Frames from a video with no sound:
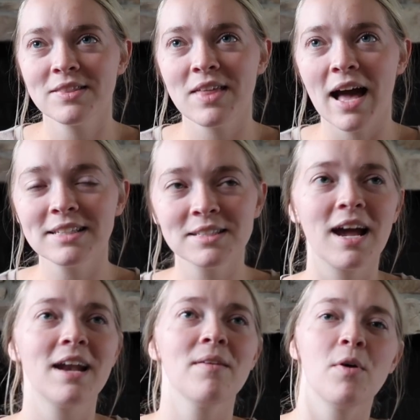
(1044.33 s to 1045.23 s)
That's
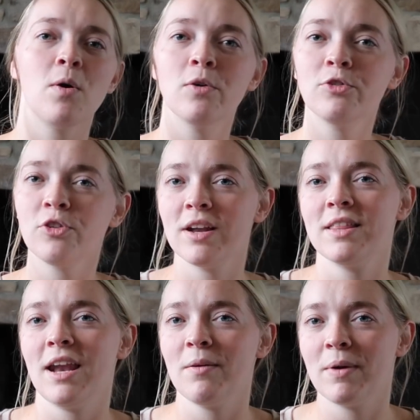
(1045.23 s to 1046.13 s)
kind of the whole journey
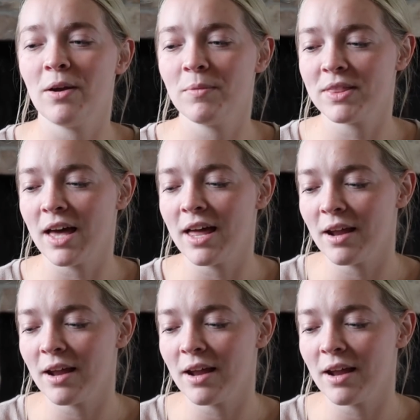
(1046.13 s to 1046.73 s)
that I went on with that.